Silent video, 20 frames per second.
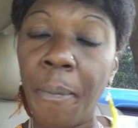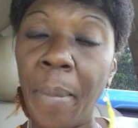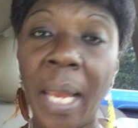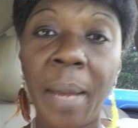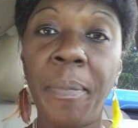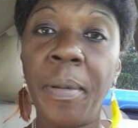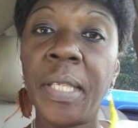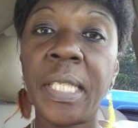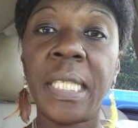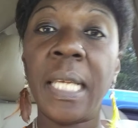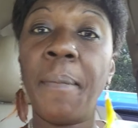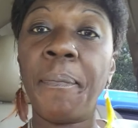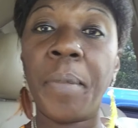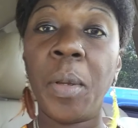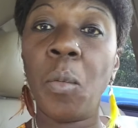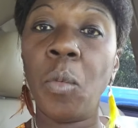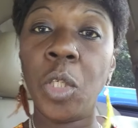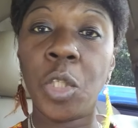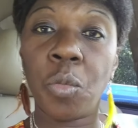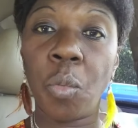Maybe
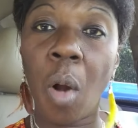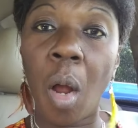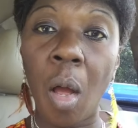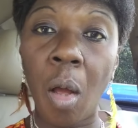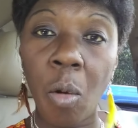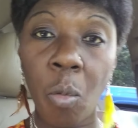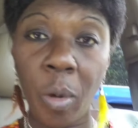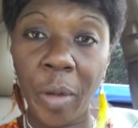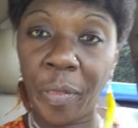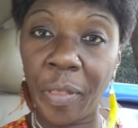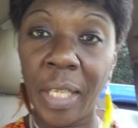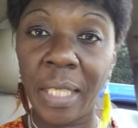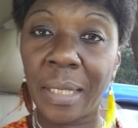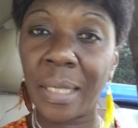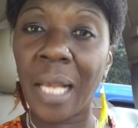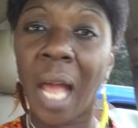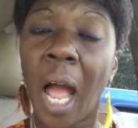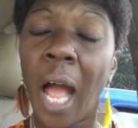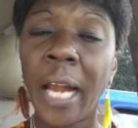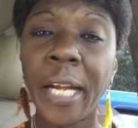something was wrong with
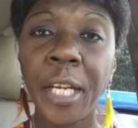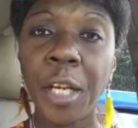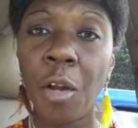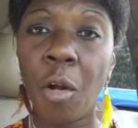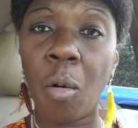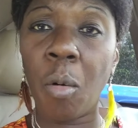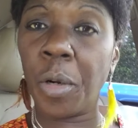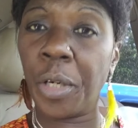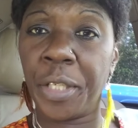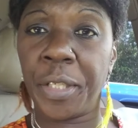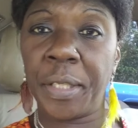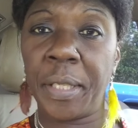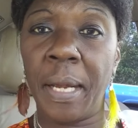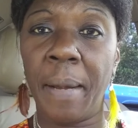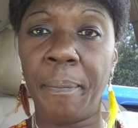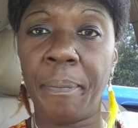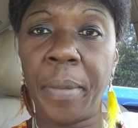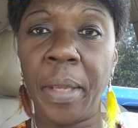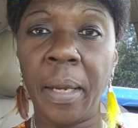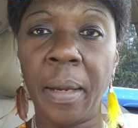its audio or
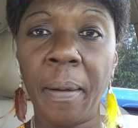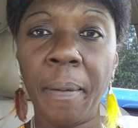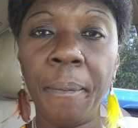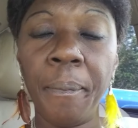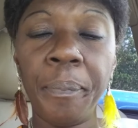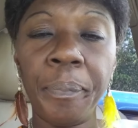something.